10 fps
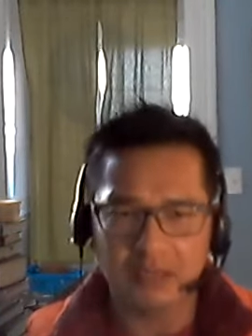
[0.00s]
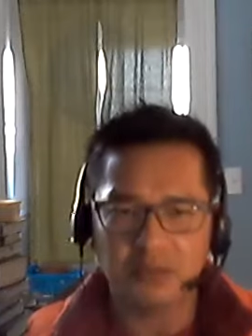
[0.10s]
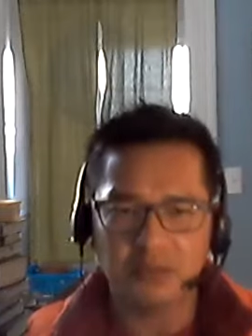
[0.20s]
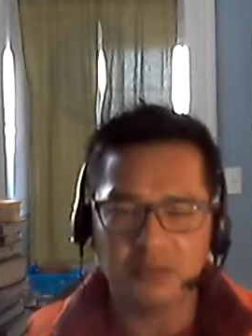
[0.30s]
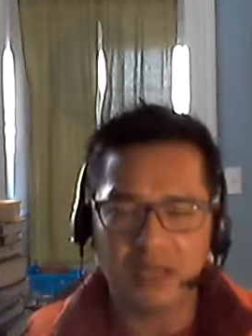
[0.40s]

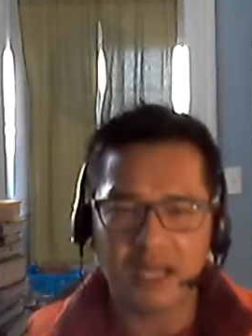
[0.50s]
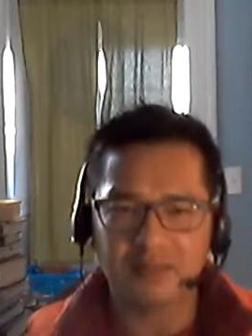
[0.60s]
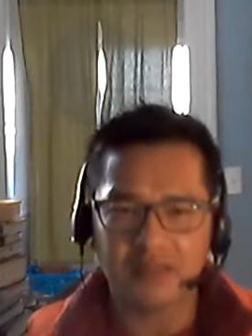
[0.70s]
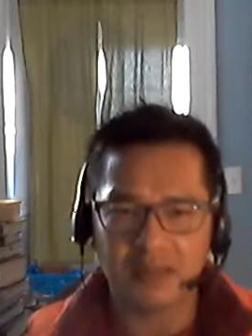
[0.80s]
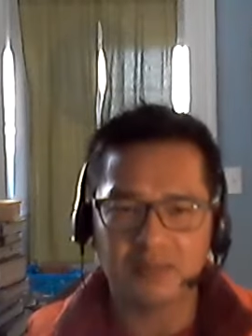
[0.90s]
who
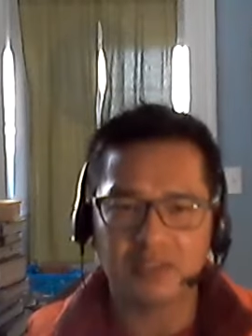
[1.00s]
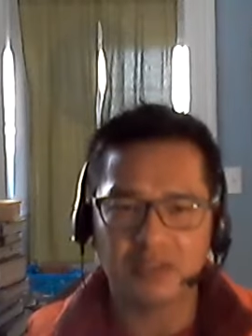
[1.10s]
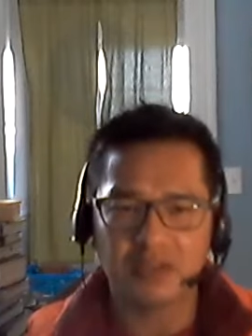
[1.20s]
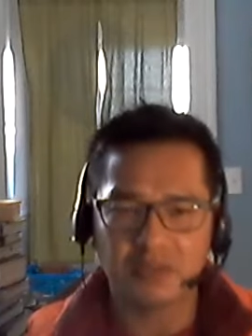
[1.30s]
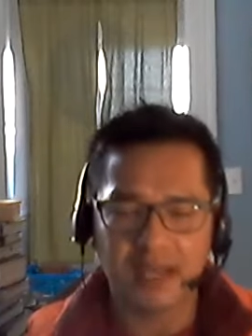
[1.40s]
have come to the
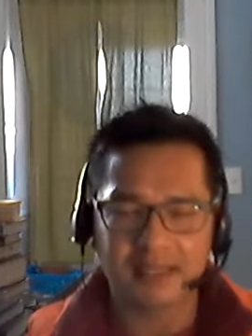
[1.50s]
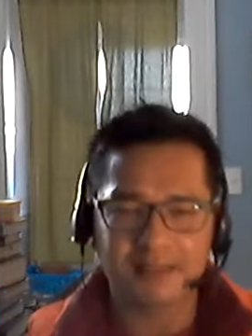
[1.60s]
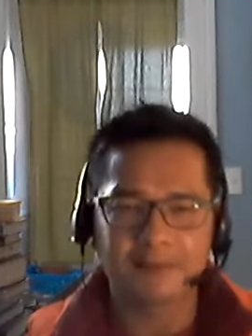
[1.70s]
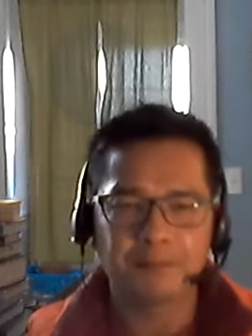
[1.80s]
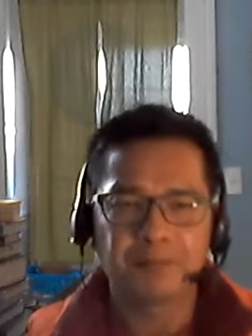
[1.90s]

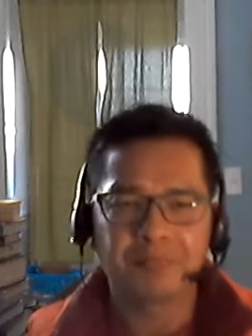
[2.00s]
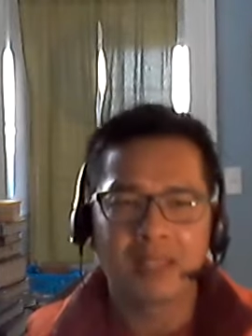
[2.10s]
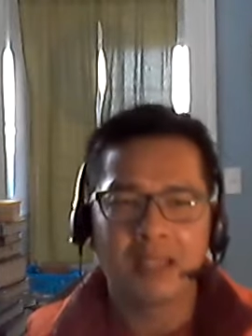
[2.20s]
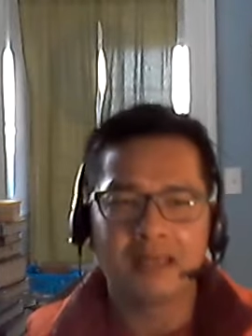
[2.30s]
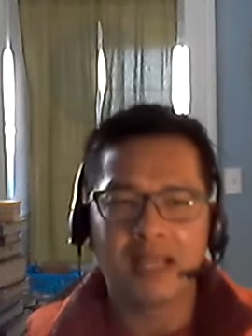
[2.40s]
US.
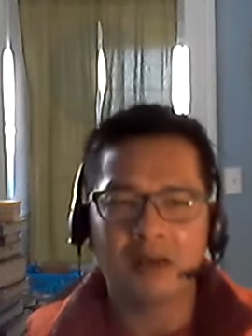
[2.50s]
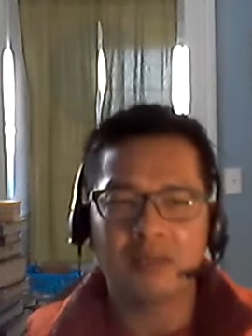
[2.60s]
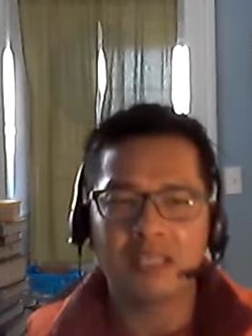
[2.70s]
Now,